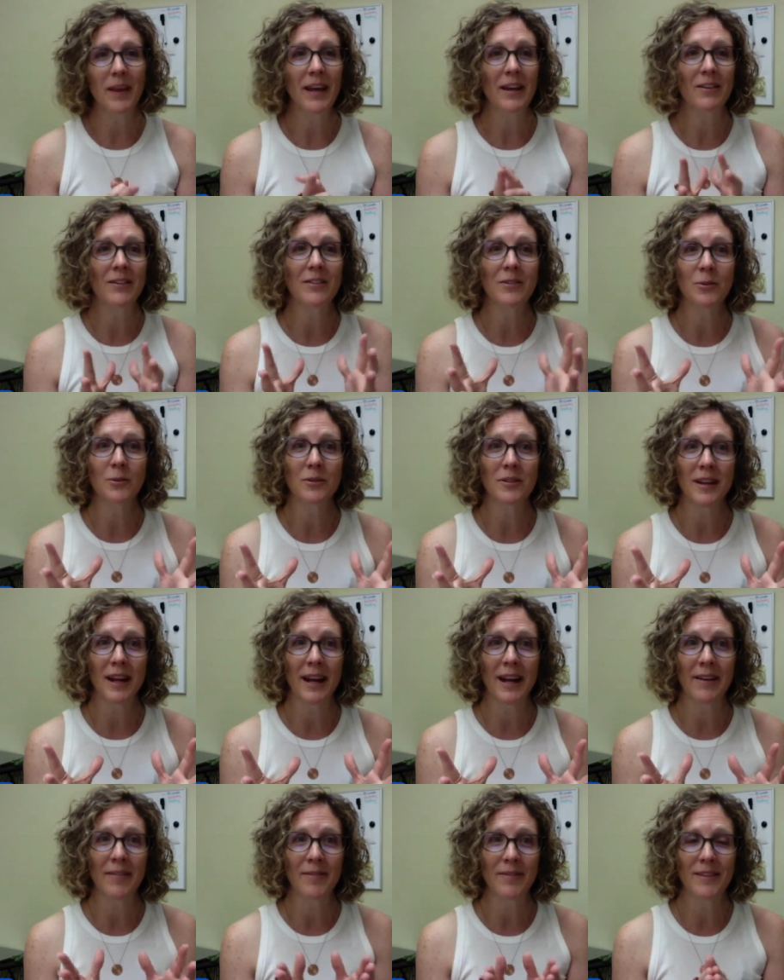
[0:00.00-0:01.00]
And so
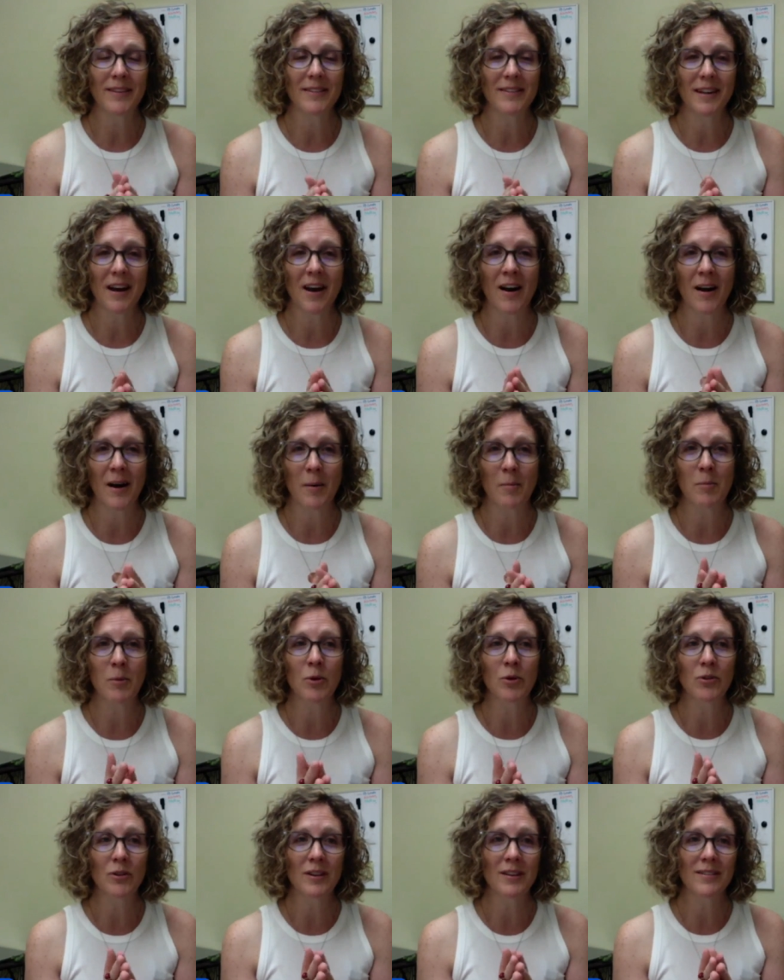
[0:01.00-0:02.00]
today, this uh,
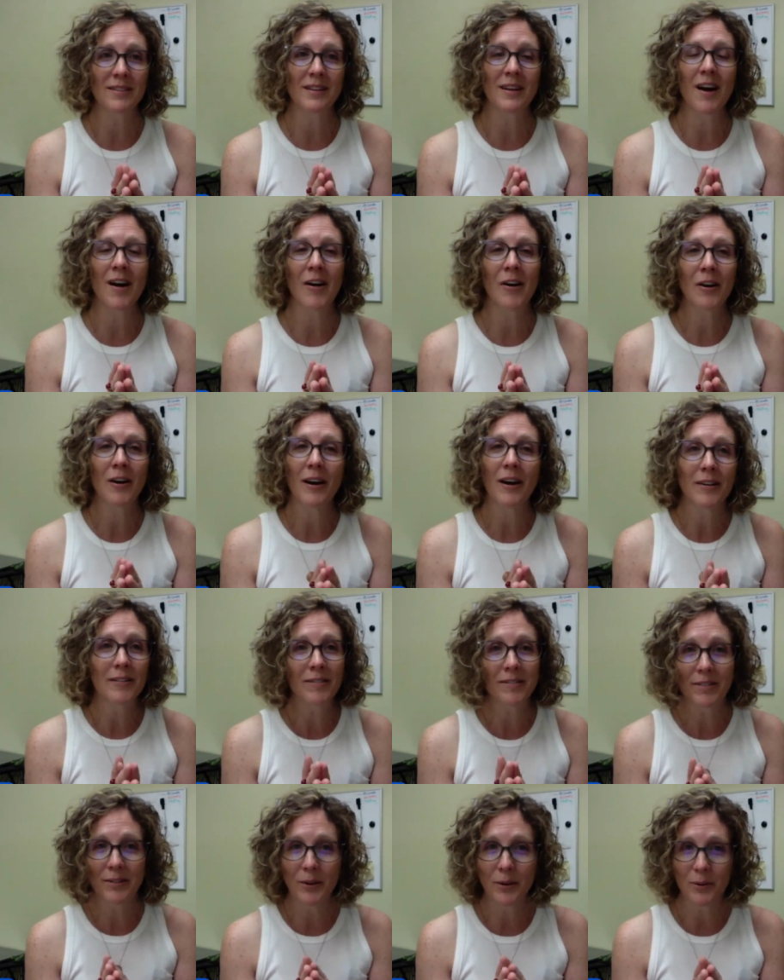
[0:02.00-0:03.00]
mudra is in honor
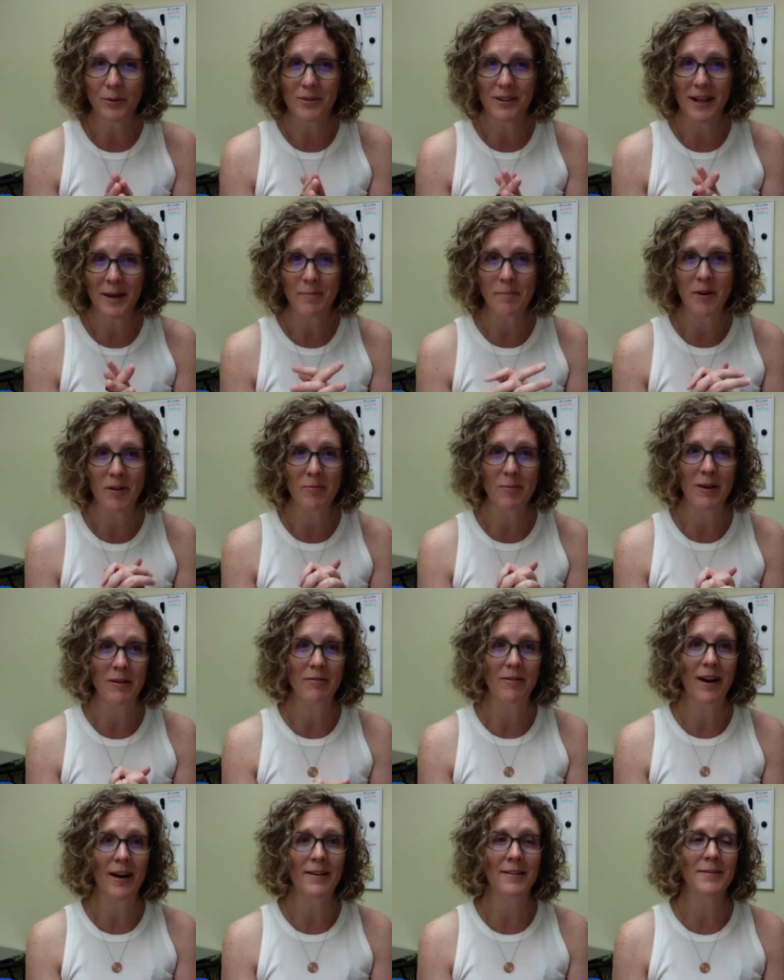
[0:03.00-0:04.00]
of Jose, of my
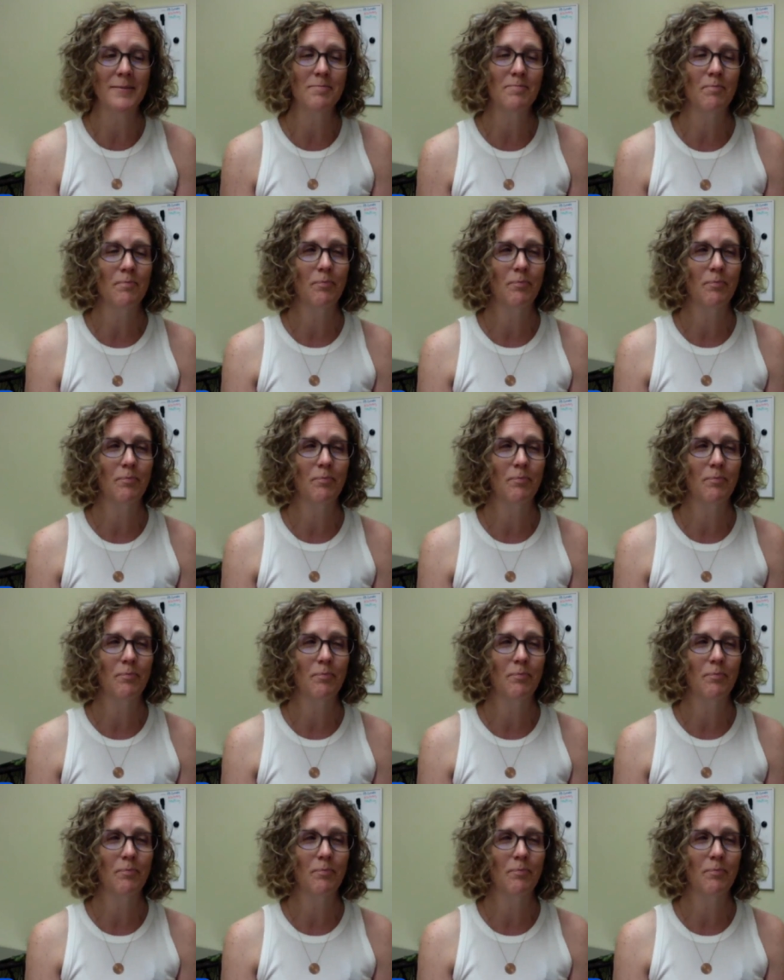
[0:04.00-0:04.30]
friend.